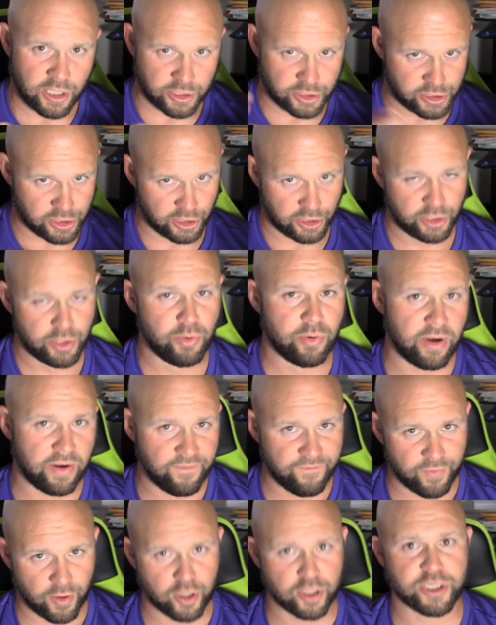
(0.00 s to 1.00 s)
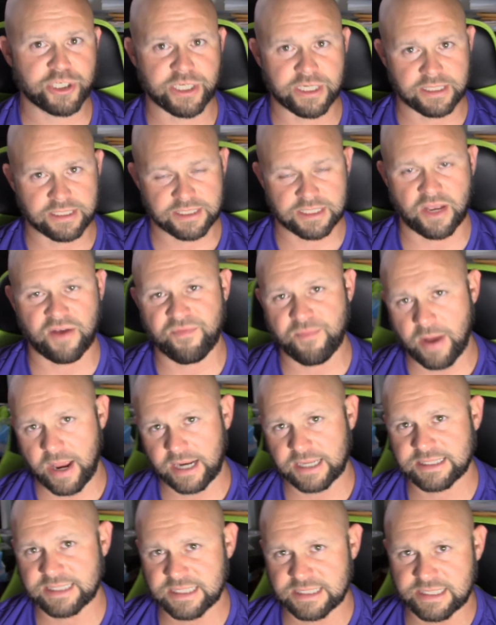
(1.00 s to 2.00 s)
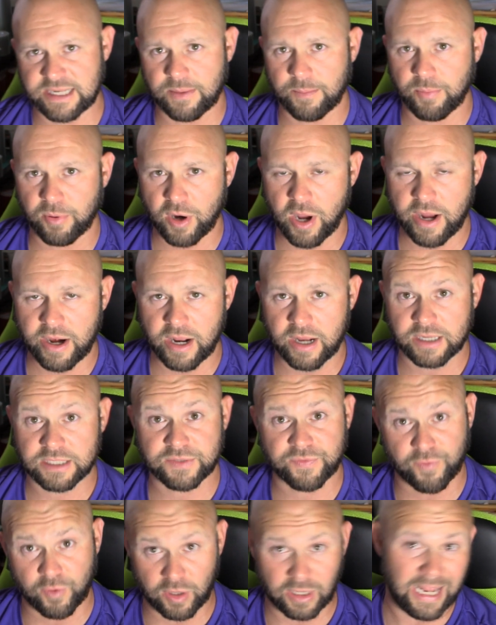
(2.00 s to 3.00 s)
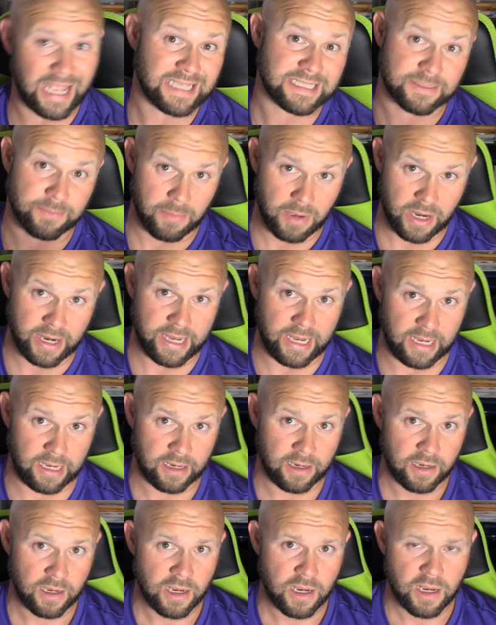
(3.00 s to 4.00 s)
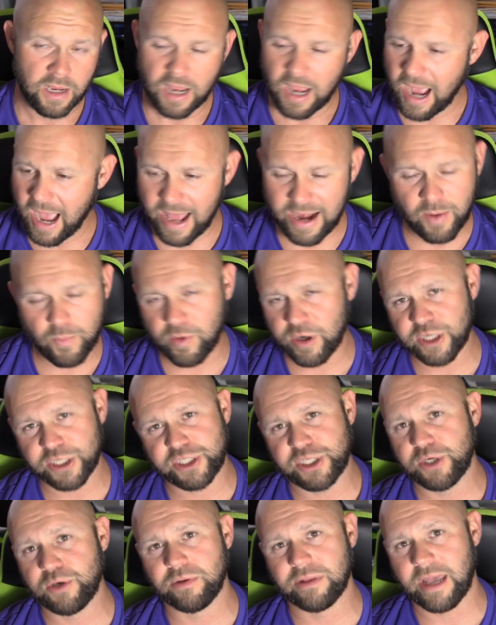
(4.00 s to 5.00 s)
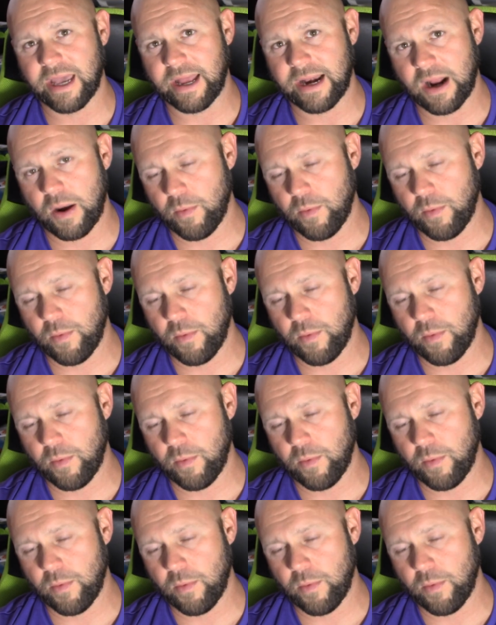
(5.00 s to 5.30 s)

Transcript: diluted versions of my existing products for less money, I didn't want to do that.